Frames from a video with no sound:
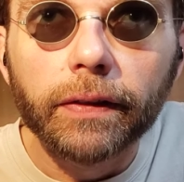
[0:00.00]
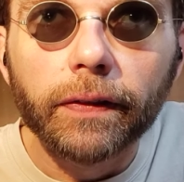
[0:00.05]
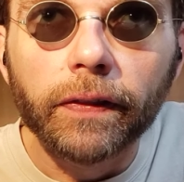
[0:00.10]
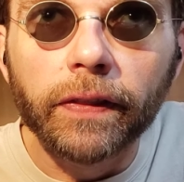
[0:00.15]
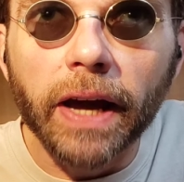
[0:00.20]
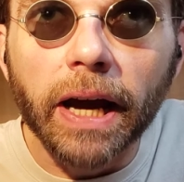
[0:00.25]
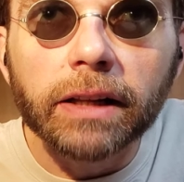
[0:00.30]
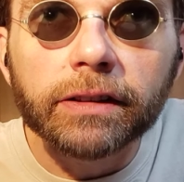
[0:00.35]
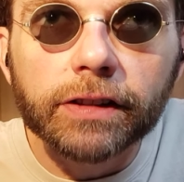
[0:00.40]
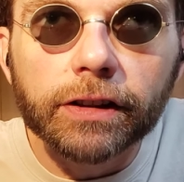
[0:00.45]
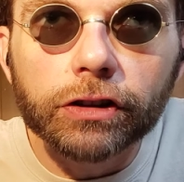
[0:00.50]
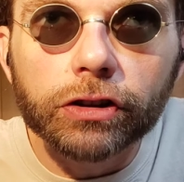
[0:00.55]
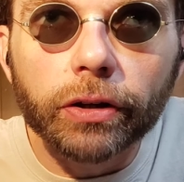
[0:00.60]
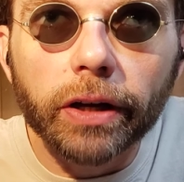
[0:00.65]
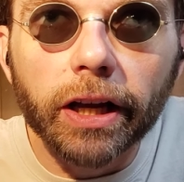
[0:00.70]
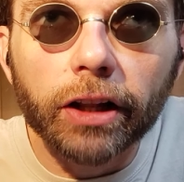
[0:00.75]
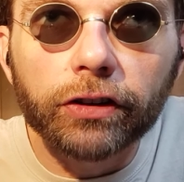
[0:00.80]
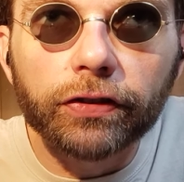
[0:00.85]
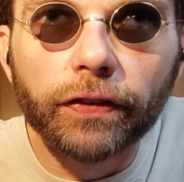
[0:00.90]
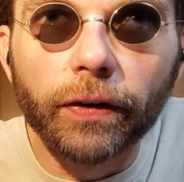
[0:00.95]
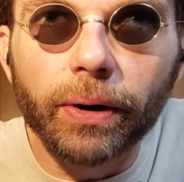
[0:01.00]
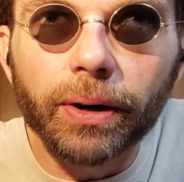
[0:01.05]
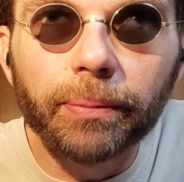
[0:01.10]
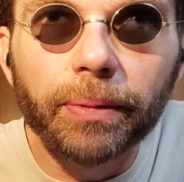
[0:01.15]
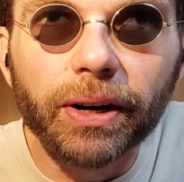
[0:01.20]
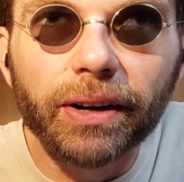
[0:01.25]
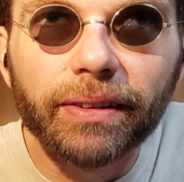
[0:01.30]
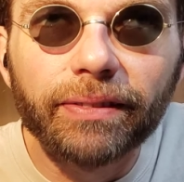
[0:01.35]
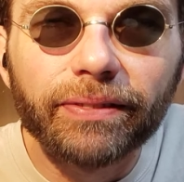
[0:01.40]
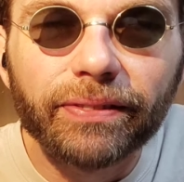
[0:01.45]
that's a
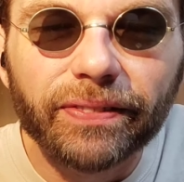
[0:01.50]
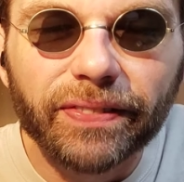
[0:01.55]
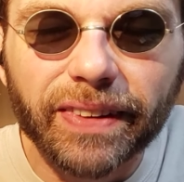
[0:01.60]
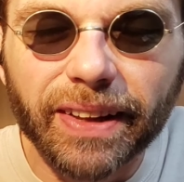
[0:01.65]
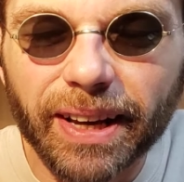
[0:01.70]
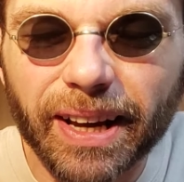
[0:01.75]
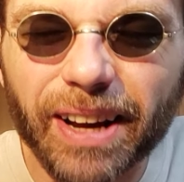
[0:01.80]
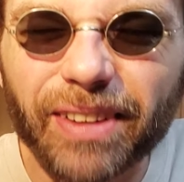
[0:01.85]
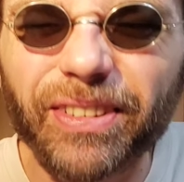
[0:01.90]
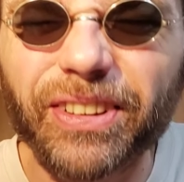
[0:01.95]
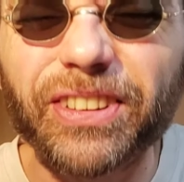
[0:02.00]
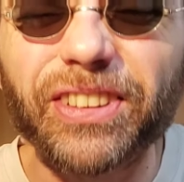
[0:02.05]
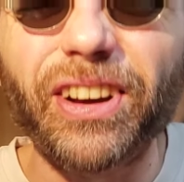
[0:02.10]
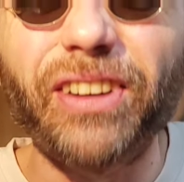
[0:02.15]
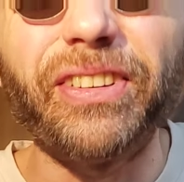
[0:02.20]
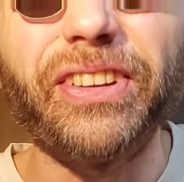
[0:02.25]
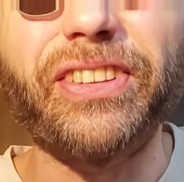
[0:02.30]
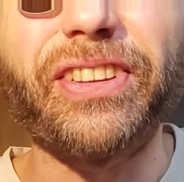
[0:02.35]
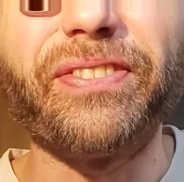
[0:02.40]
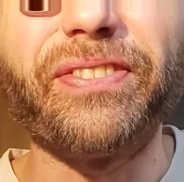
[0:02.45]
transformer." Yeah, it was always